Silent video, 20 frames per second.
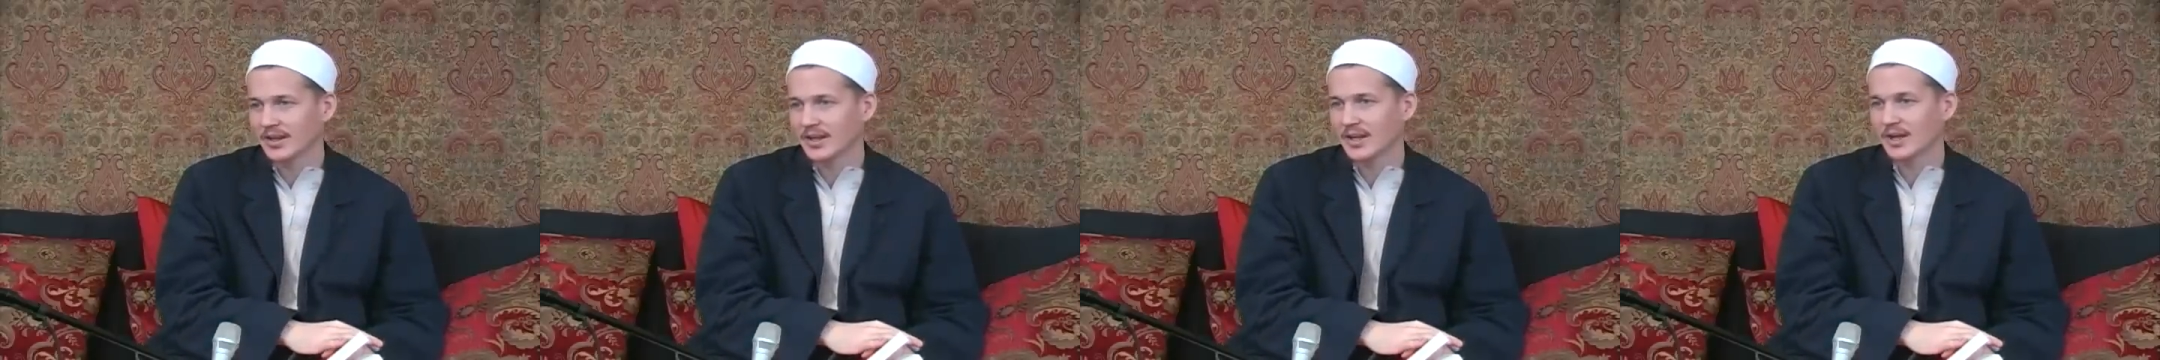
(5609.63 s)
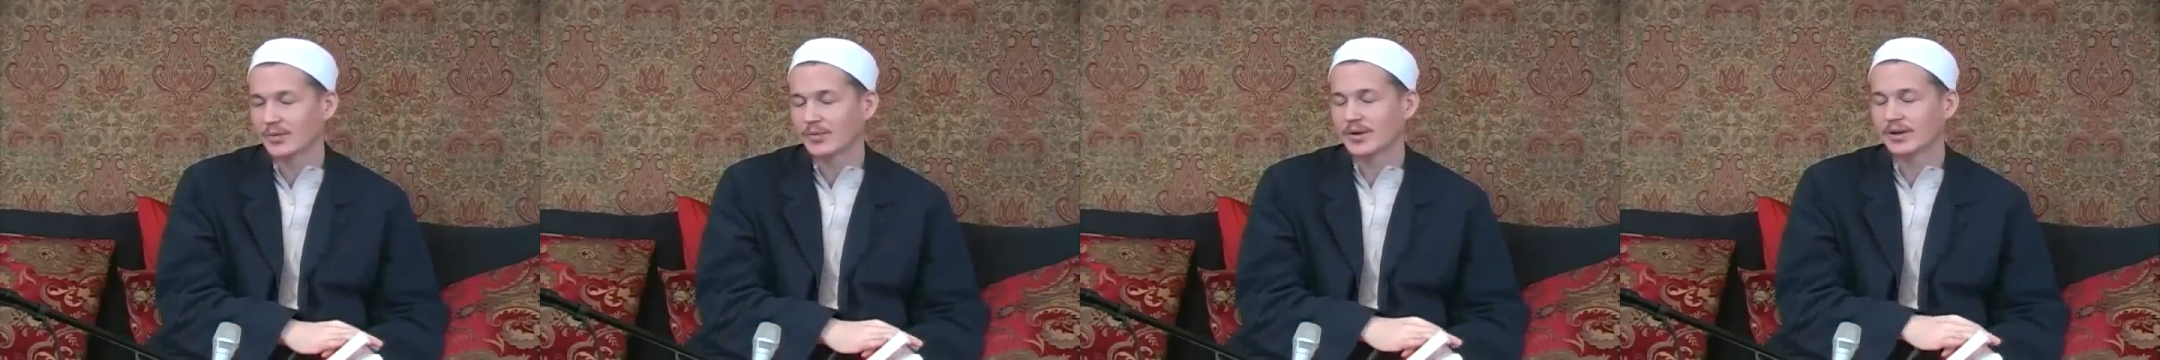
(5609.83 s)

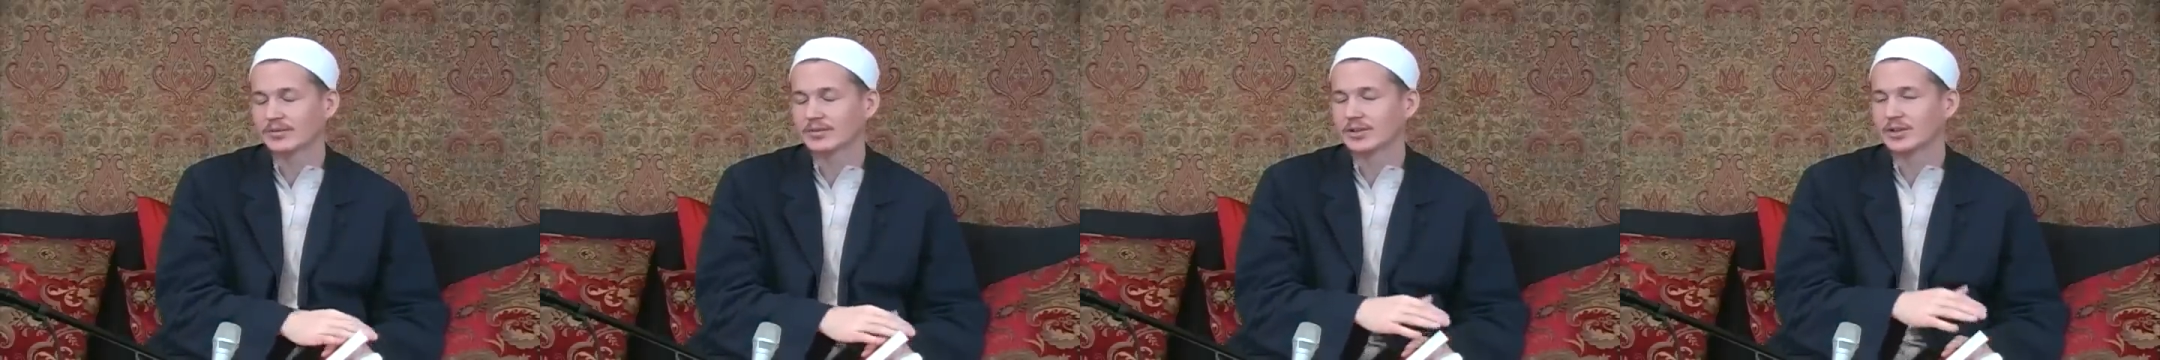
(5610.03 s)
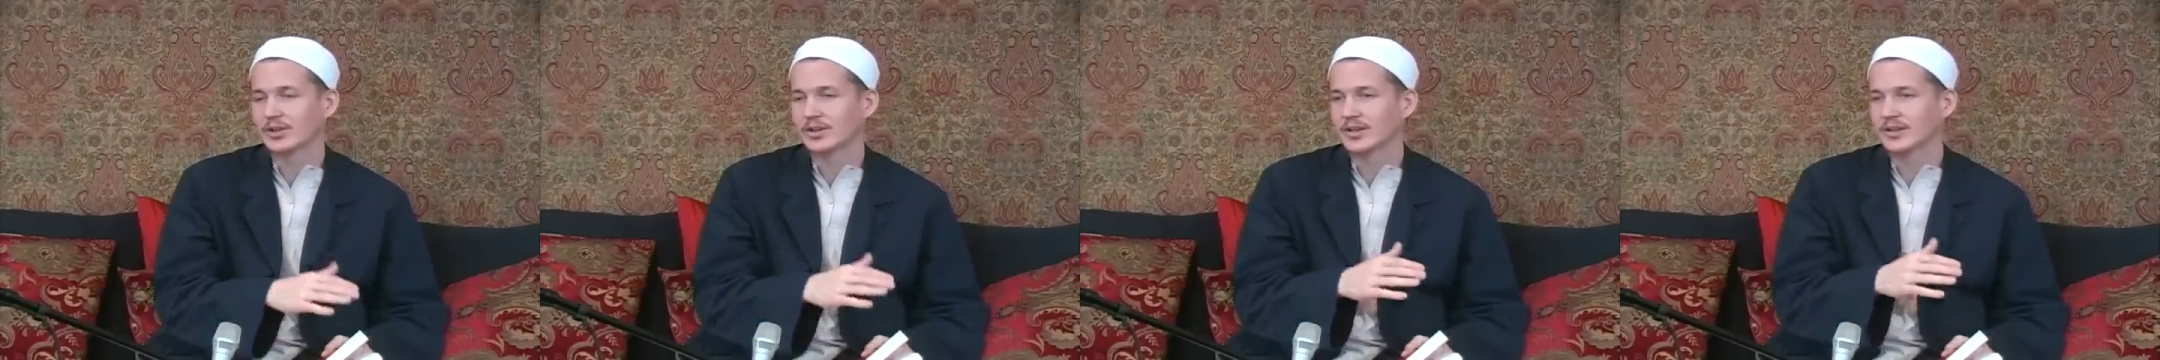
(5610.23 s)
And we have
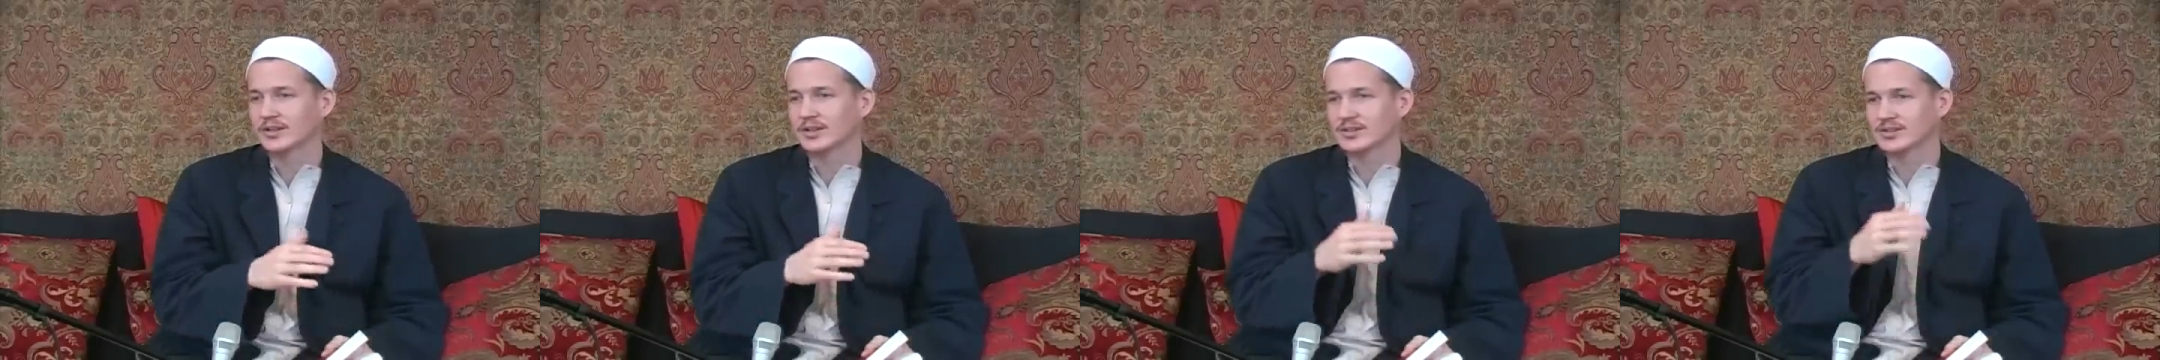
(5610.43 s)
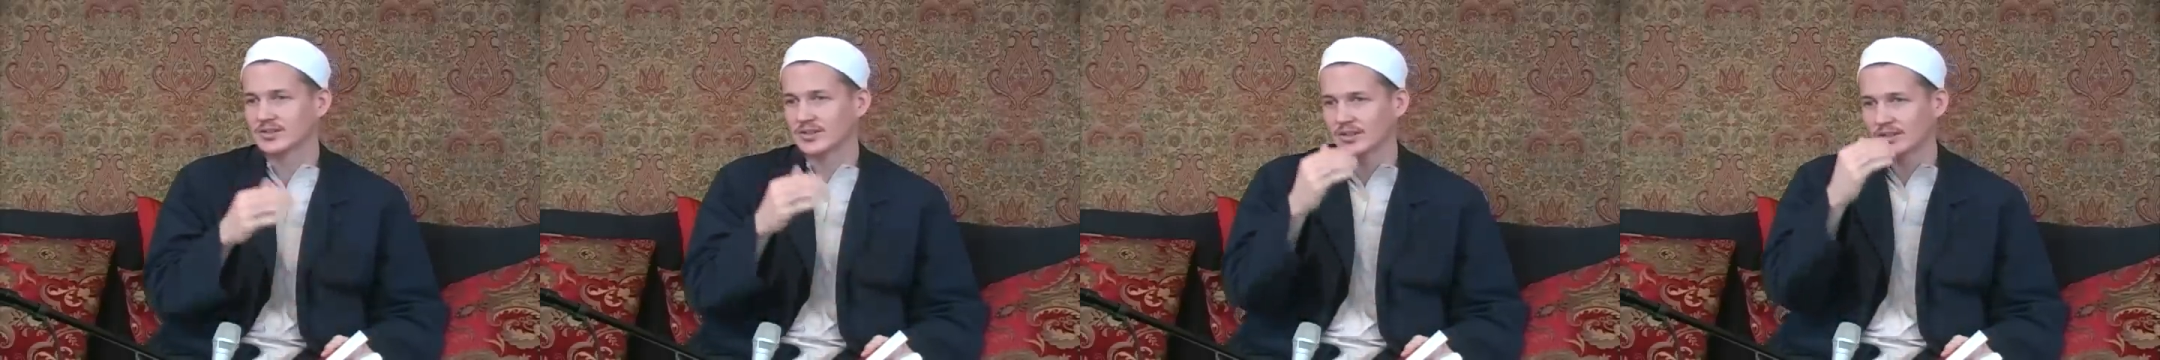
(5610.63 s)
to look at
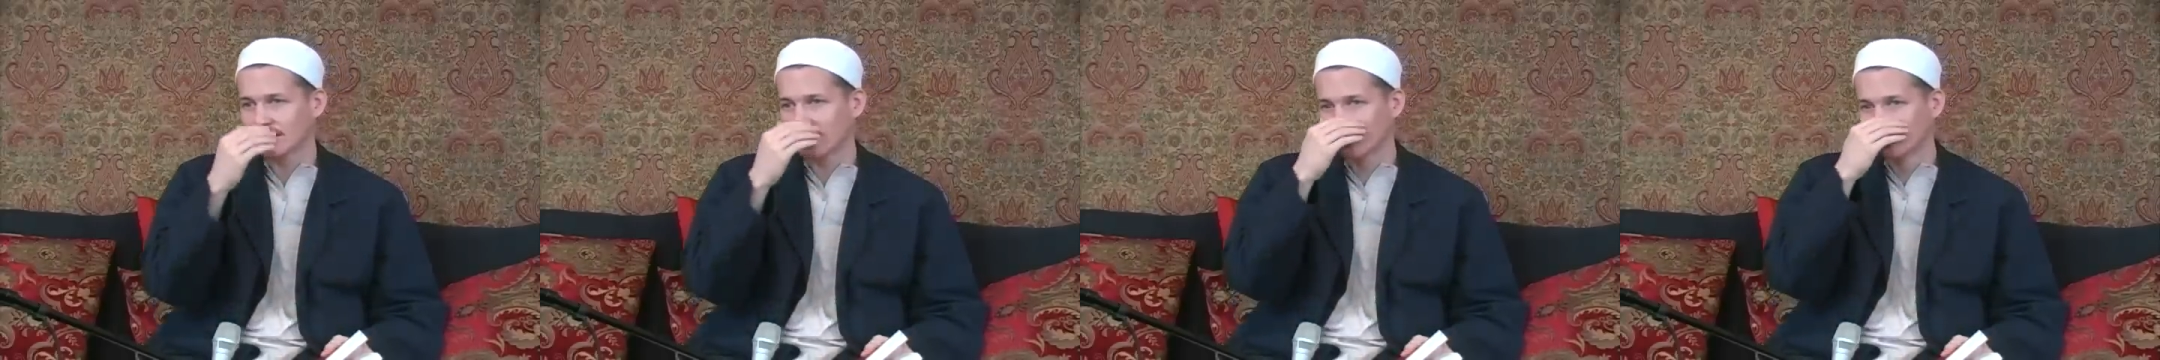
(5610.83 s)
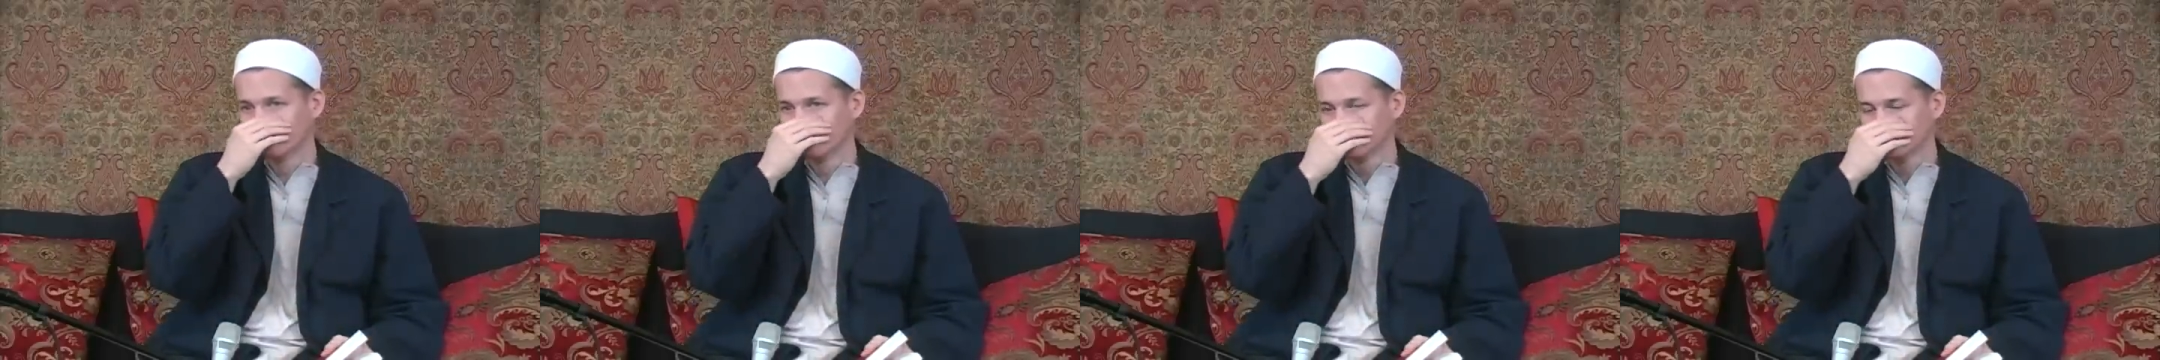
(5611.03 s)
the
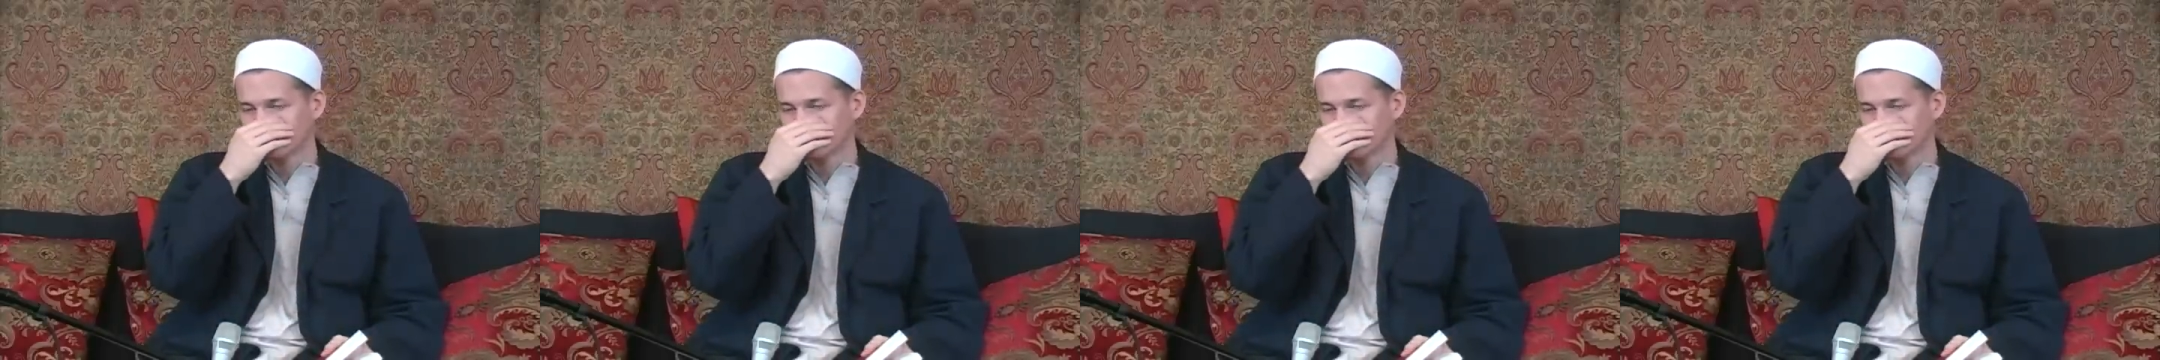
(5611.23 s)
seerah